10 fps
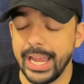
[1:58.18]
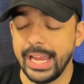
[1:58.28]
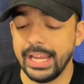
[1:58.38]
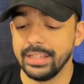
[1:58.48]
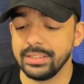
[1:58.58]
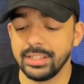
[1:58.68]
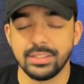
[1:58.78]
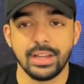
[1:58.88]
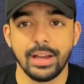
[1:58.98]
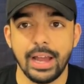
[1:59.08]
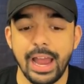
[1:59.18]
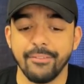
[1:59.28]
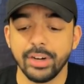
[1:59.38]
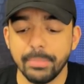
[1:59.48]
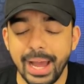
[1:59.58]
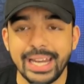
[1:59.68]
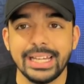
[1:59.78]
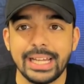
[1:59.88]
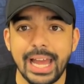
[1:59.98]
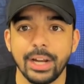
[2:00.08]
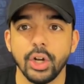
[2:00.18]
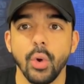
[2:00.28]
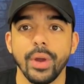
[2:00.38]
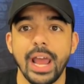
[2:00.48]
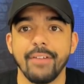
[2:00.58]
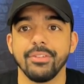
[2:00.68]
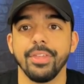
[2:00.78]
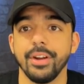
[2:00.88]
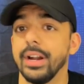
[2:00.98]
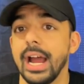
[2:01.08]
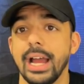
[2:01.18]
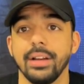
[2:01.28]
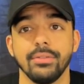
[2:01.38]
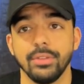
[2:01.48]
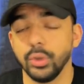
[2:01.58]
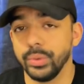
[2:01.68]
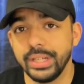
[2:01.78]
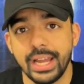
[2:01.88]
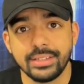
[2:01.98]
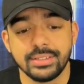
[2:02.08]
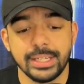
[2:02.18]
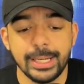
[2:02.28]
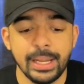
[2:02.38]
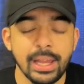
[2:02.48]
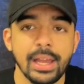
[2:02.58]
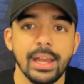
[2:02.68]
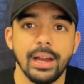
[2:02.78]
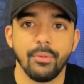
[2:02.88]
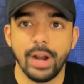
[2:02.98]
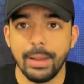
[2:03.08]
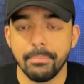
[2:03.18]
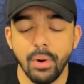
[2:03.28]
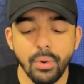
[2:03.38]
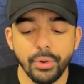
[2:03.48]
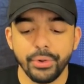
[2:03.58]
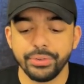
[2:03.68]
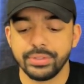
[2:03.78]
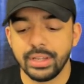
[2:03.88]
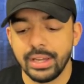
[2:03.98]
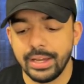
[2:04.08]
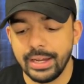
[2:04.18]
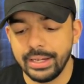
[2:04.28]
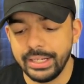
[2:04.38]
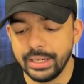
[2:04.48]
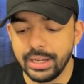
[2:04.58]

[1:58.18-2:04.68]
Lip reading: is it's everybody kind of going after their guy. Luke Getsy, Ryan Poles, Ian